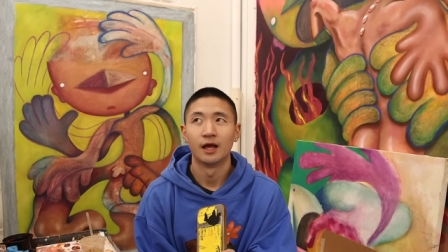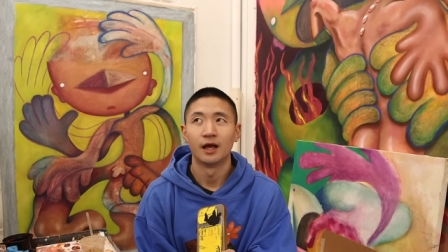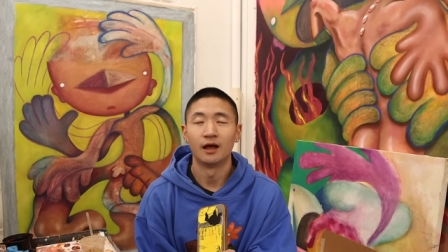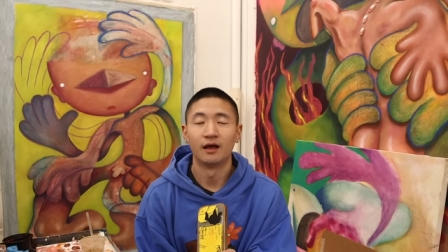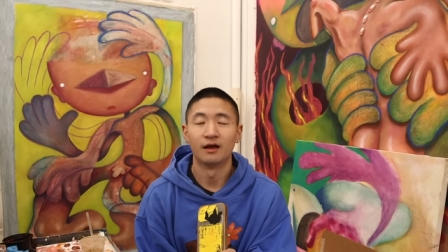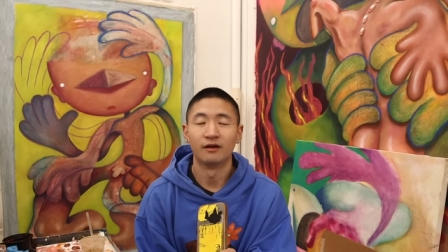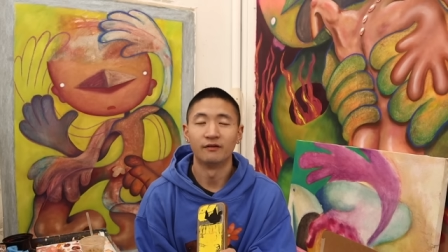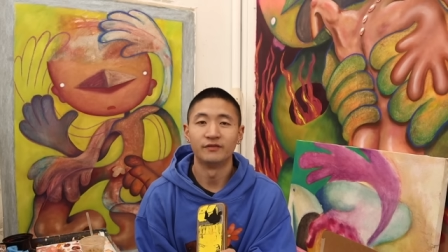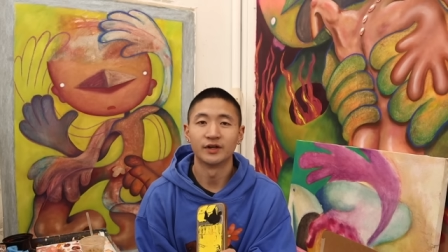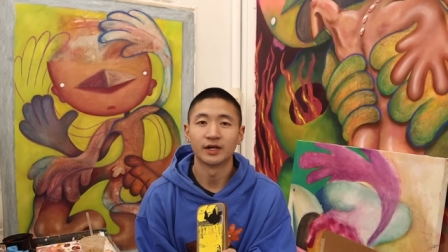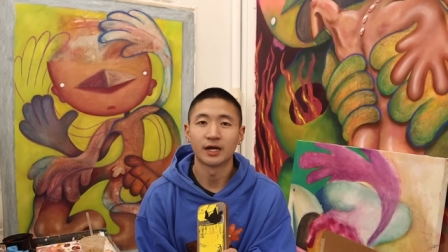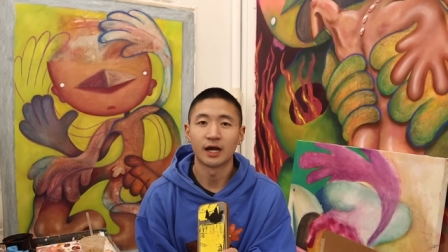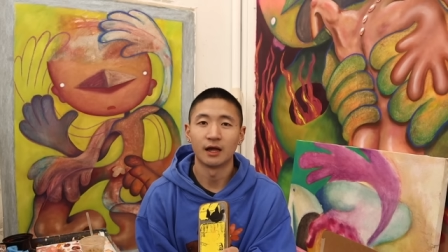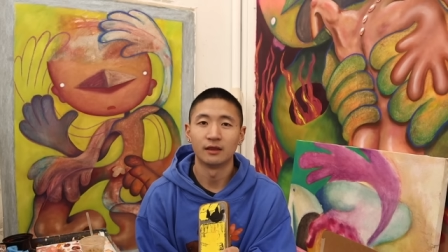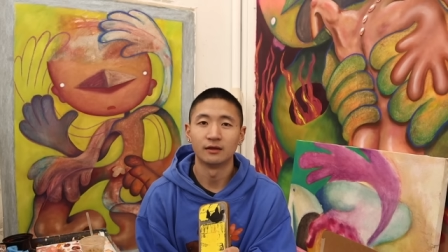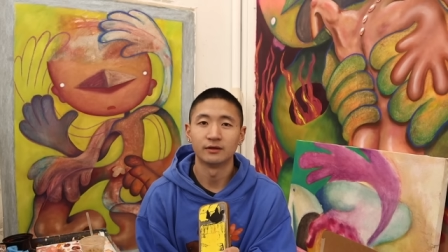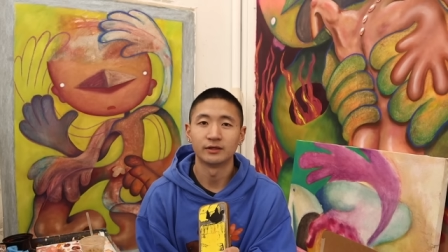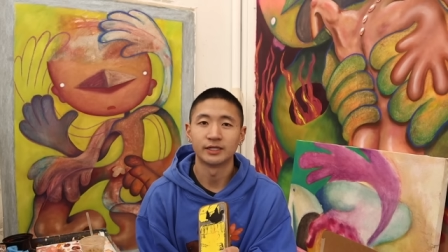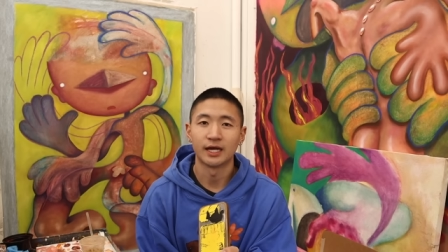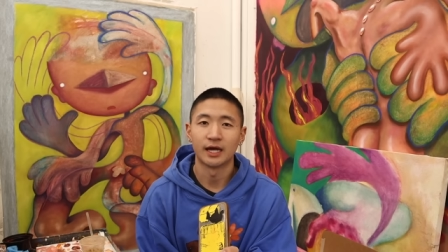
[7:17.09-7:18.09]
of the
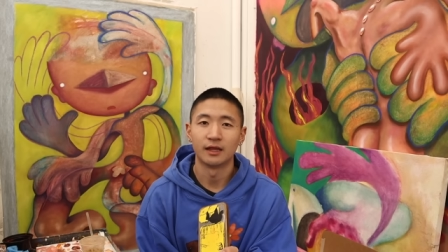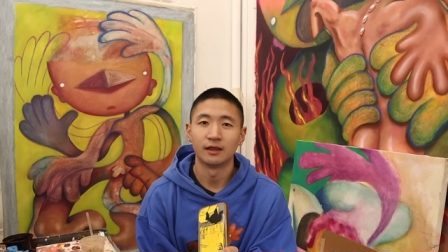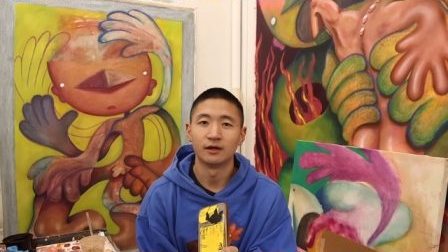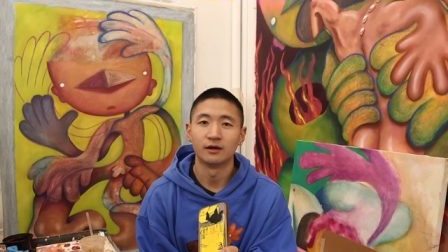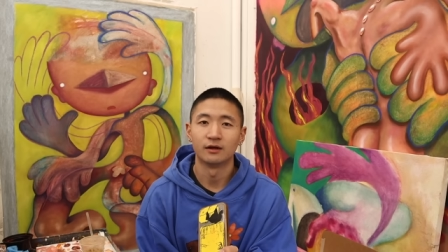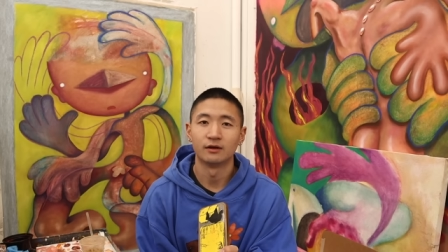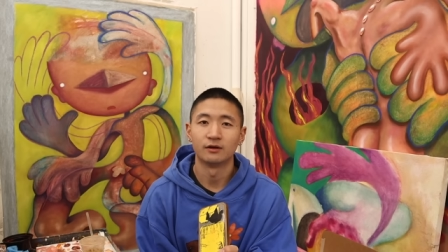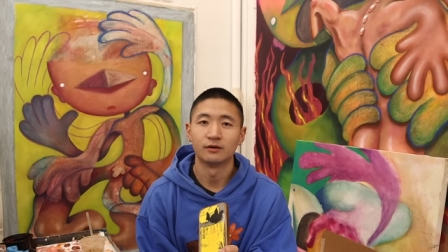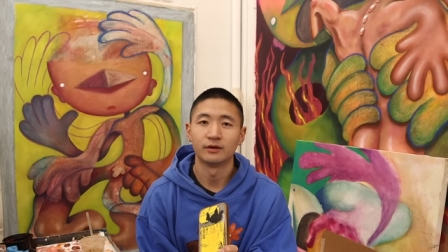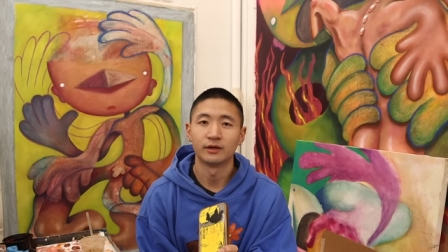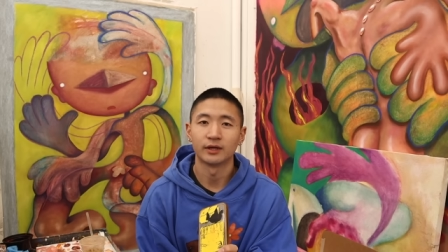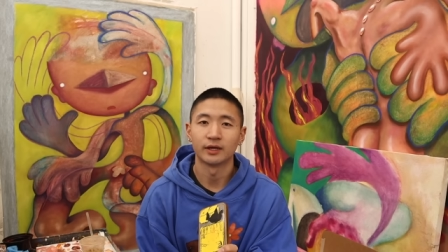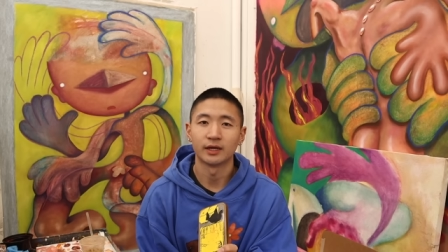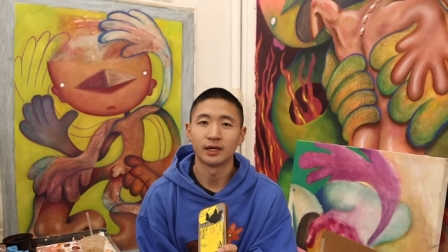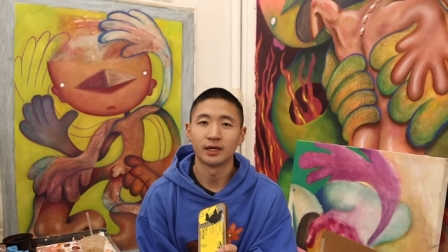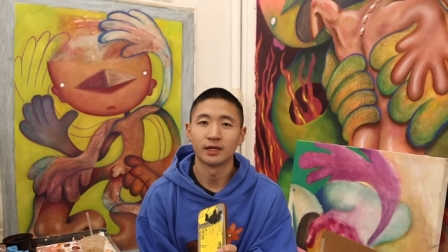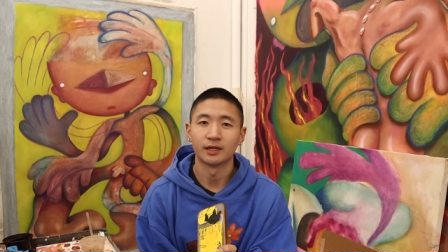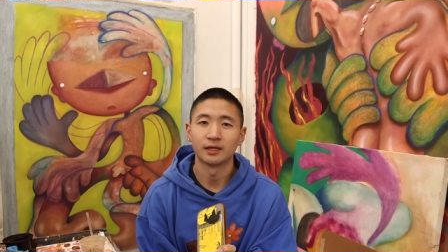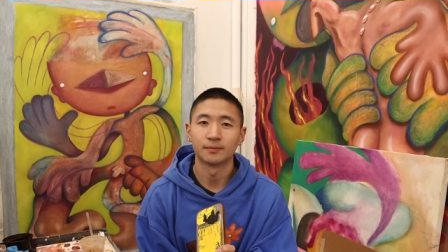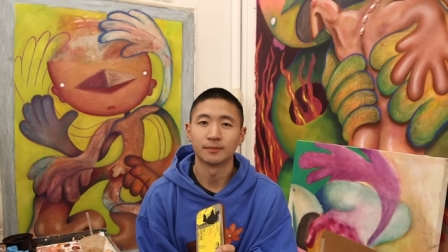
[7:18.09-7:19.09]
color yellow
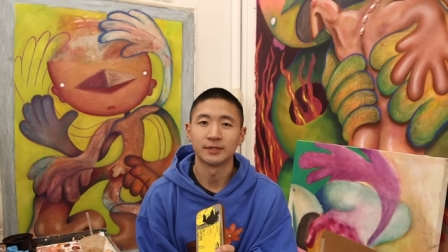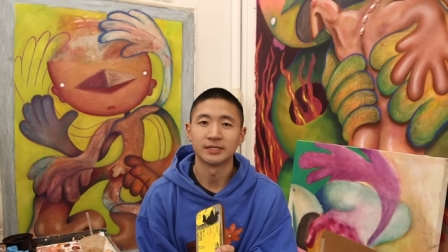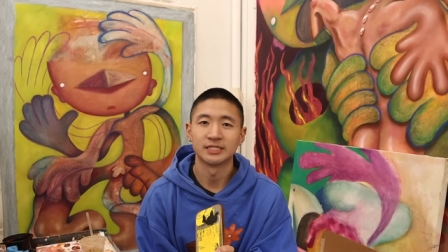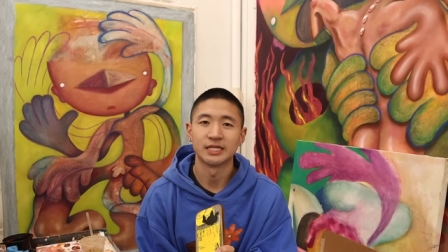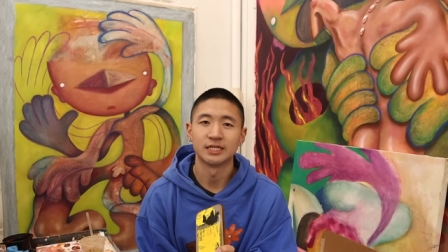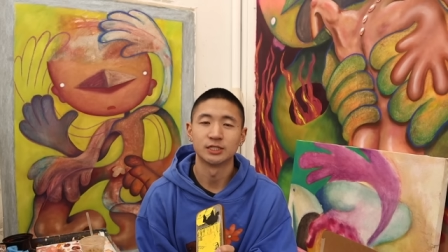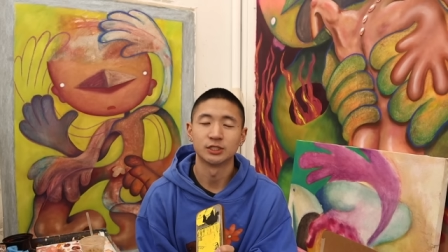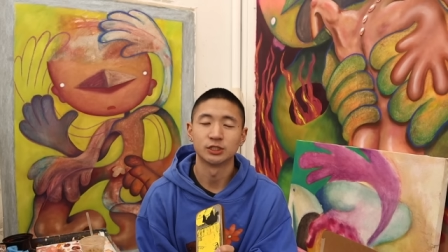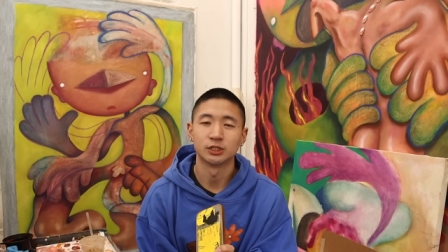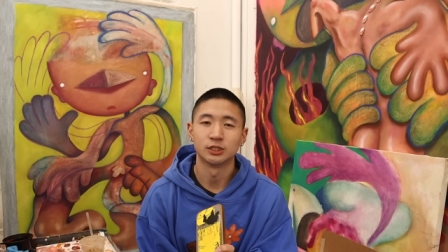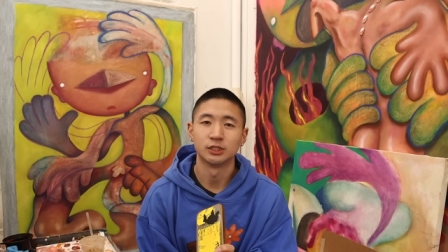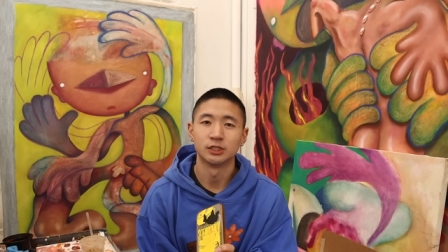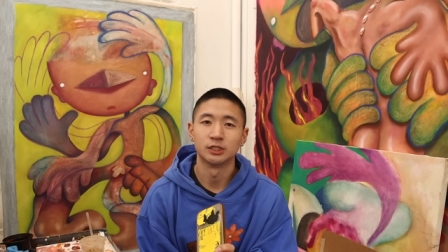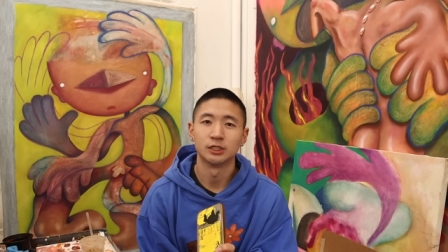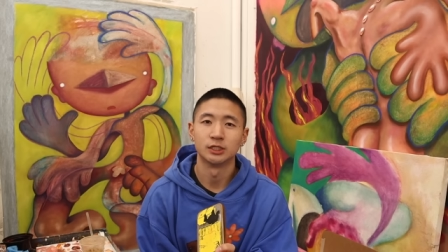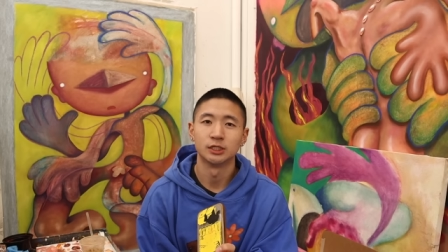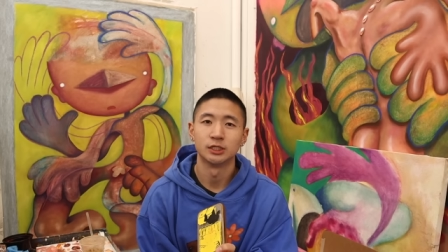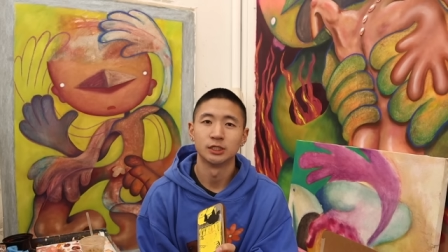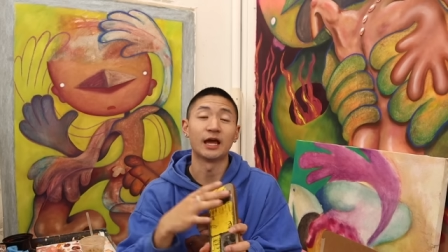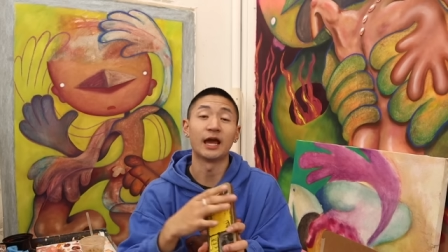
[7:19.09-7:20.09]
and potential